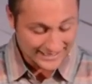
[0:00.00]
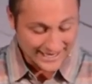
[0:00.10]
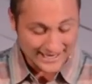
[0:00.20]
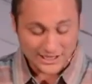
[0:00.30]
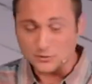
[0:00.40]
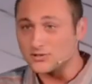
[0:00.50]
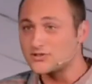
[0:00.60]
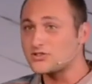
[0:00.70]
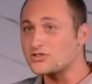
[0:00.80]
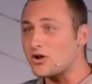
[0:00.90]
And he was
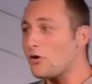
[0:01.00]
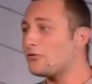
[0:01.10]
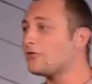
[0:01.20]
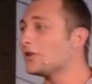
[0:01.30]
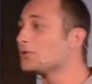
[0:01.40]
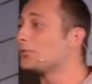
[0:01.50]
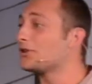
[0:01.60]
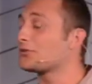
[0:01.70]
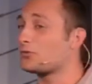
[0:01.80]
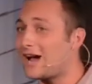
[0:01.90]
so filled
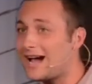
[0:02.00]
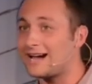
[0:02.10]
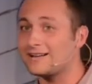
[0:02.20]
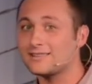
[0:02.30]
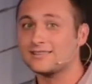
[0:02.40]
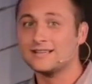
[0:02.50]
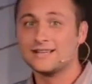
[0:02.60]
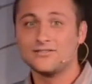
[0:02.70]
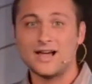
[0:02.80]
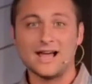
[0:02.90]
with wrath
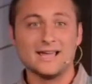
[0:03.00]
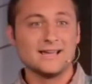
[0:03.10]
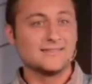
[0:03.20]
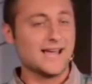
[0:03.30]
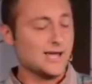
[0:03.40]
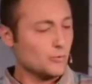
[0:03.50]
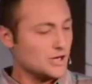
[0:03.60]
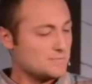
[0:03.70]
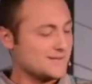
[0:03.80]
that, that it wouldn't be